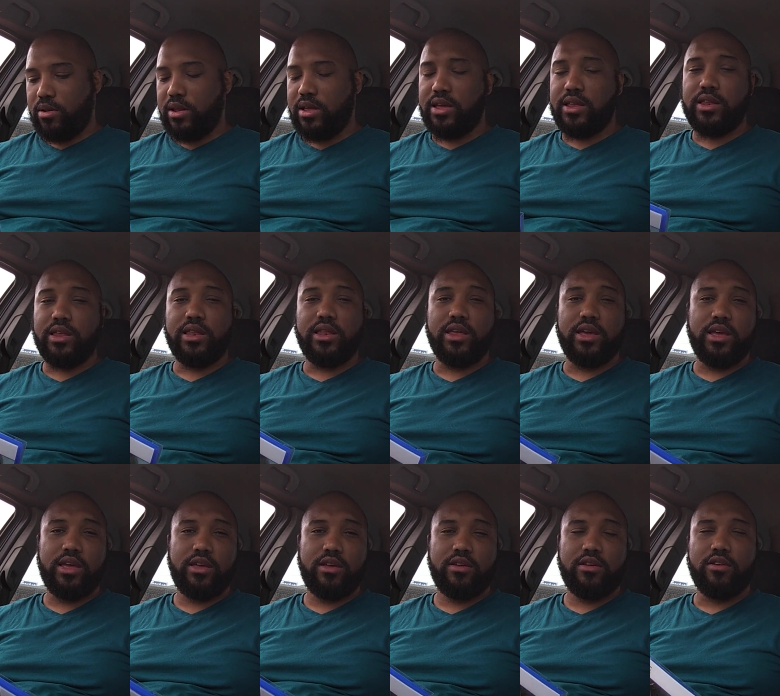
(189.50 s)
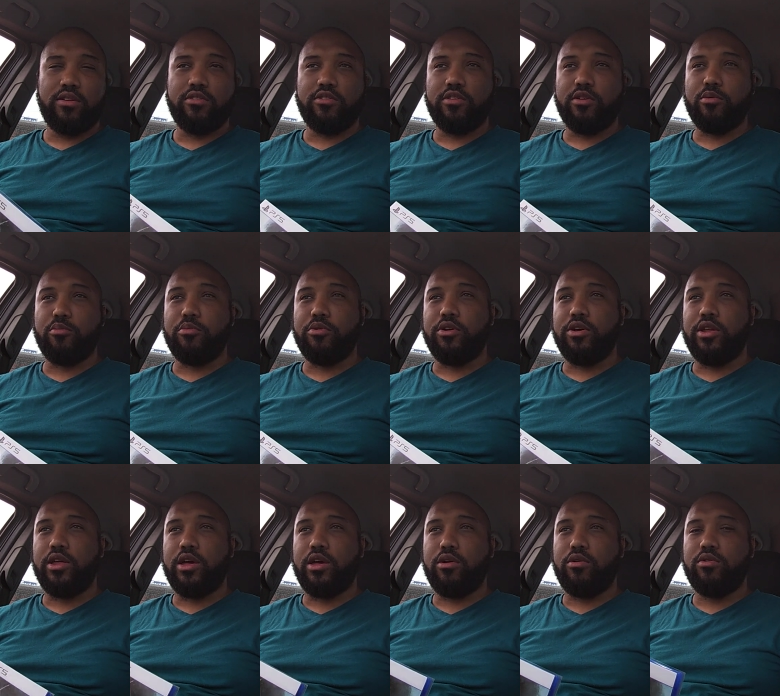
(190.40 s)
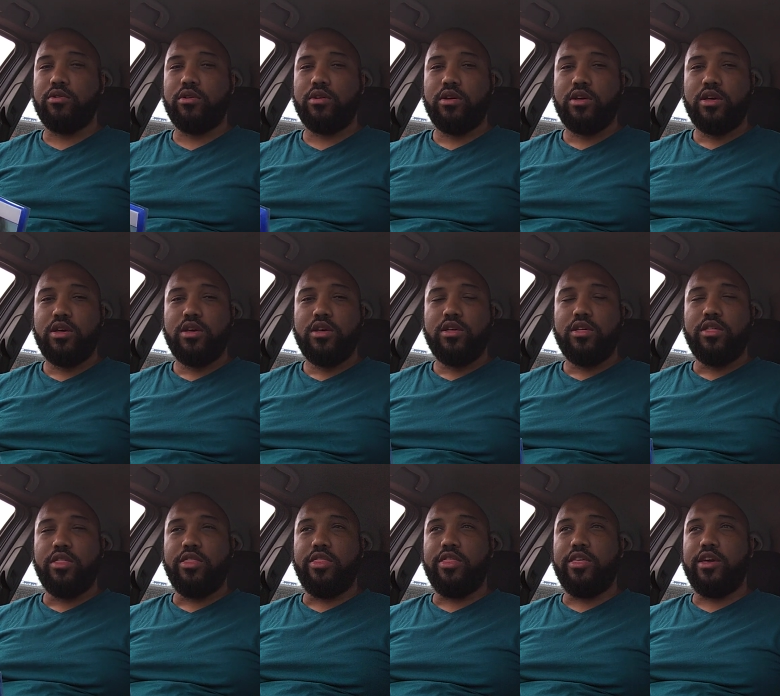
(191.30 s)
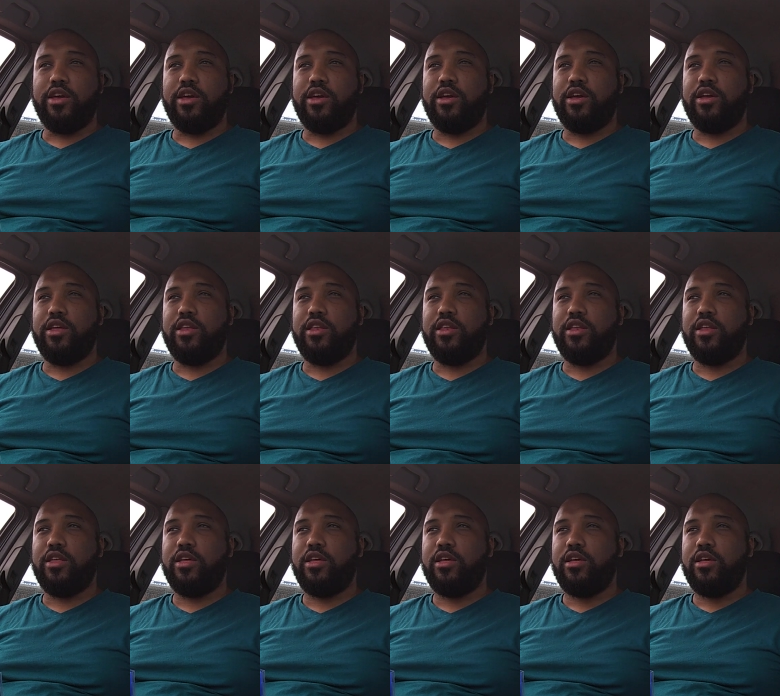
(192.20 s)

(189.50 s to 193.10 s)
Lady D is no more around, then